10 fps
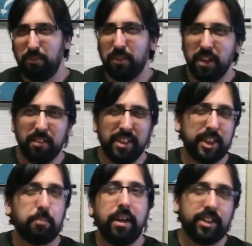the the
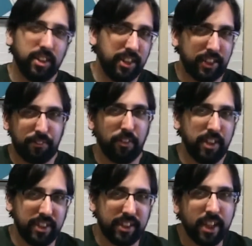specialists for
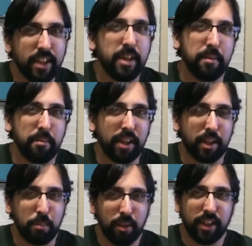this team that
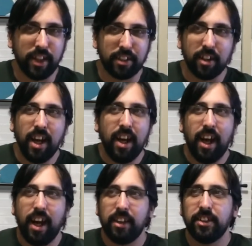they're putting together
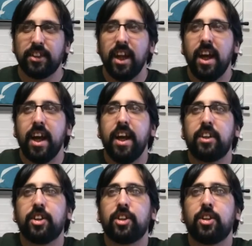and it's just
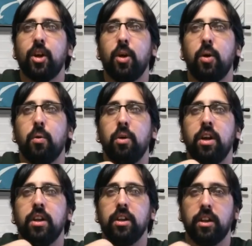it's so
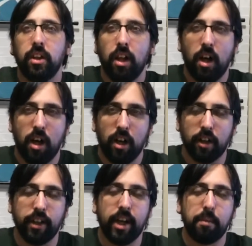
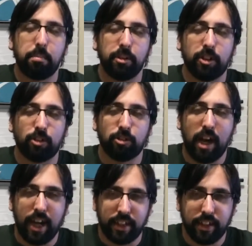long and
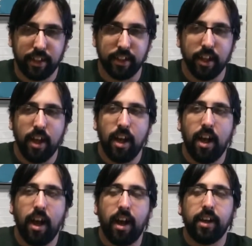protracted
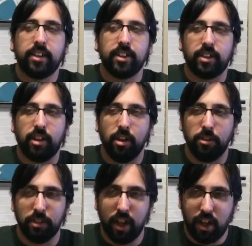and it just
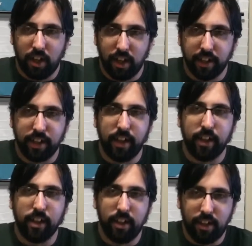goes on
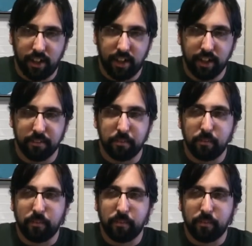and on